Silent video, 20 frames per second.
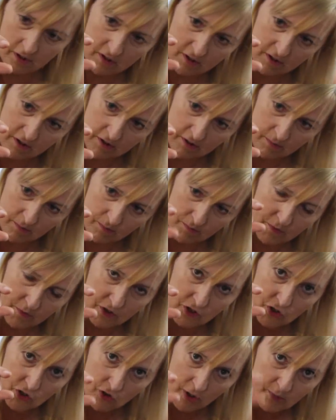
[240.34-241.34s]
the, the,
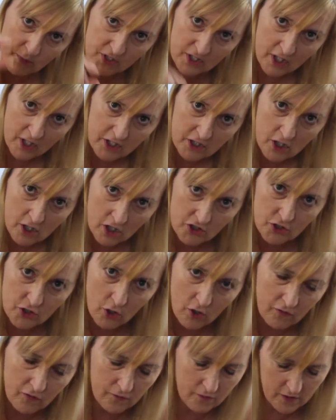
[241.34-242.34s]
the strips that I'd cut
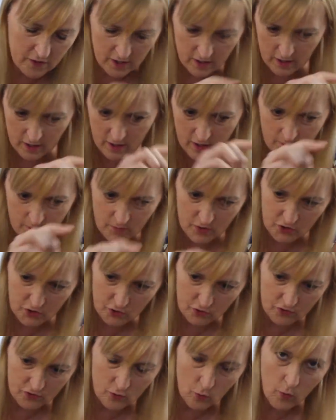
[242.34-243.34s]
off the, um, the
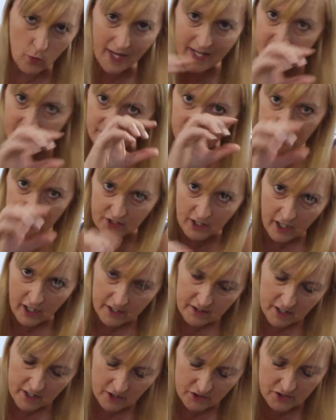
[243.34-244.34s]
sort of the wavy
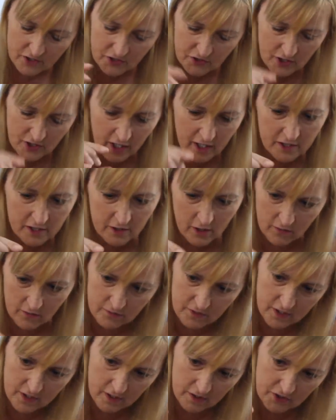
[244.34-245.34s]
side, the underside
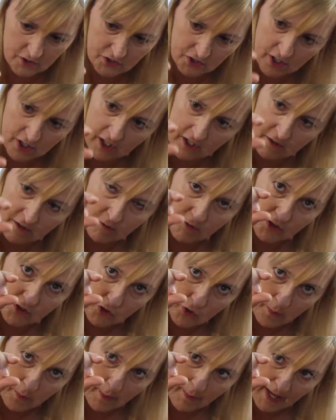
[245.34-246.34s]
of the, the side, a
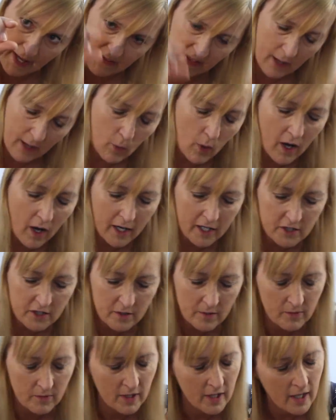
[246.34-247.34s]
strip about that wide.
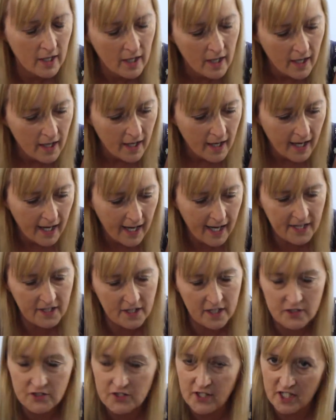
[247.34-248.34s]
And
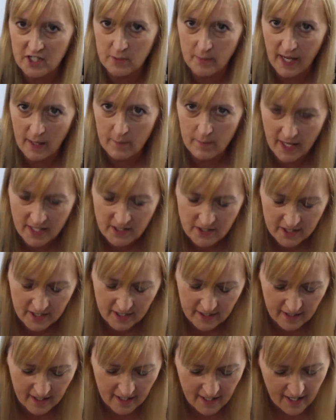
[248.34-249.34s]
I set about
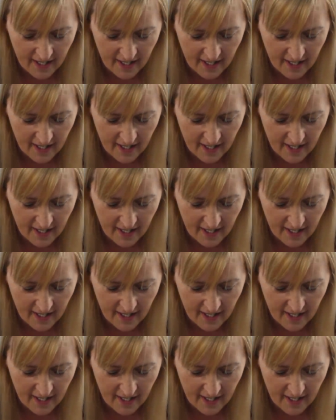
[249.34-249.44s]
bending